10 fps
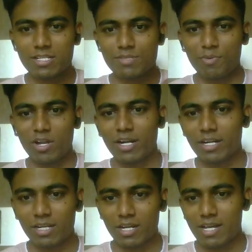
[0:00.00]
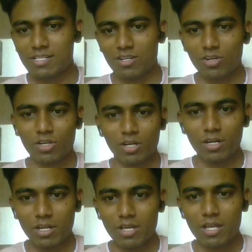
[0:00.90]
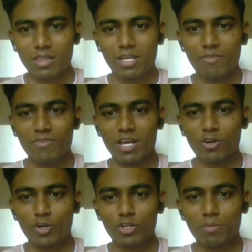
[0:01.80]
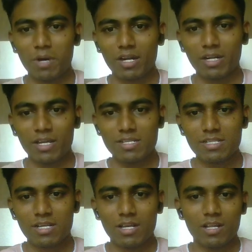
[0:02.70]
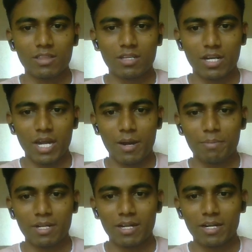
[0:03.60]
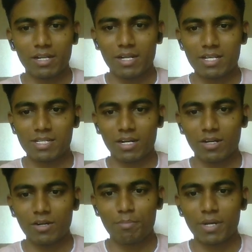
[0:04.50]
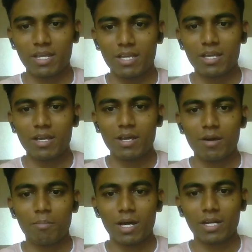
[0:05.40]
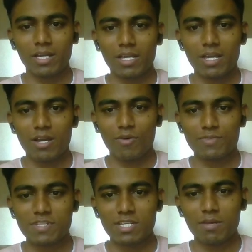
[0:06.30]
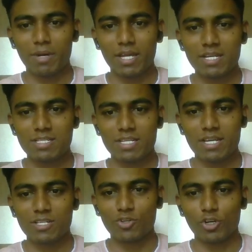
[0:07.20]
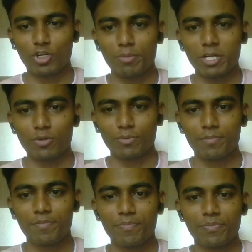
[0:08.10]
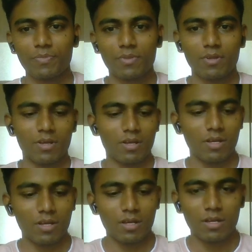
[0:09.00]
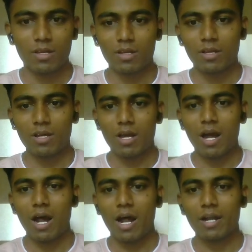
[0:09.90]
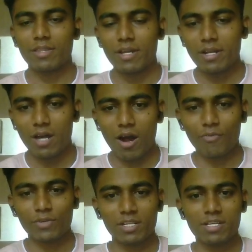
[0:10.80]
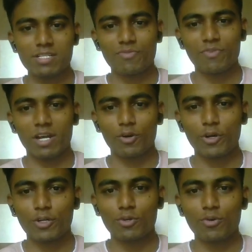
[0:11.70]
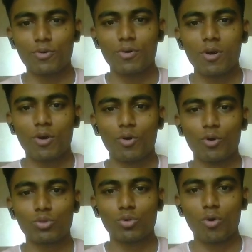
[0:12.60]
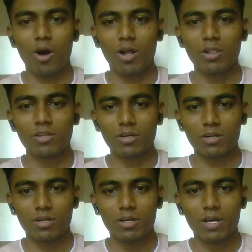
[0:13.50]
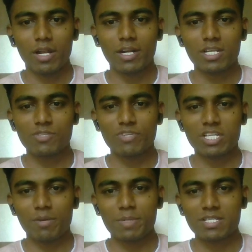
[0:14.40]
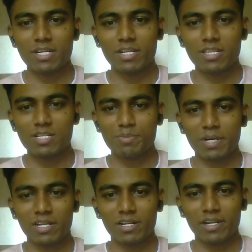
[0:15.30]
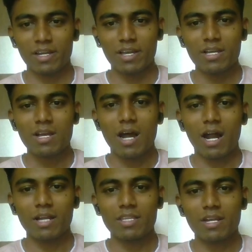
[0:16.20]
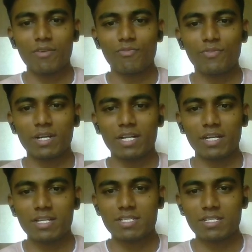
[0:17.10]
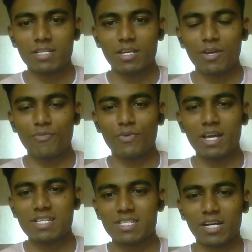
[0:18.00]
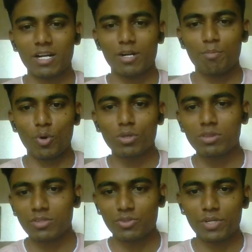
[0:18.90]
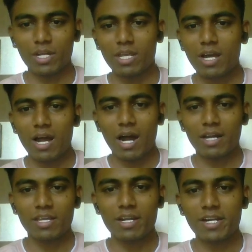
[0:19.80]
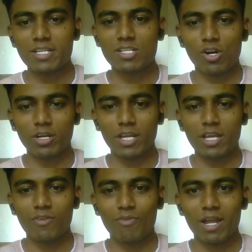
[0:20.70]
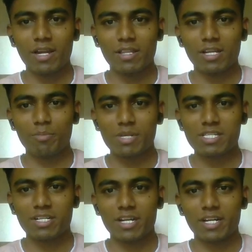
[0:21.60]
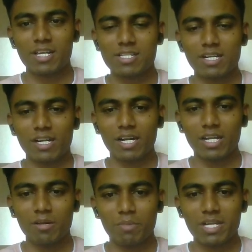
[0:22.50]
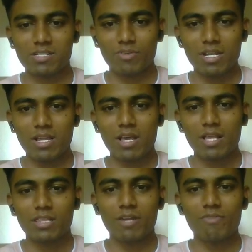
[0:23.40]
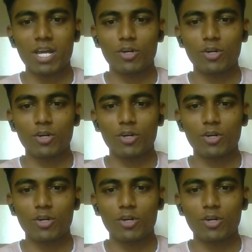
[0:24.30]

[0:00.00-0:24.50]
And then after this we are going to go through all the letters which are present in this particular a, and then if it has occurred both 3 and then it is not a invalid, that means it doesn't contain -1, then we are going to increment the answer and then we are going to return the answer. So if we come to the time and space complexity, the time complexity is going to be big of n, and then the space complexity is going to be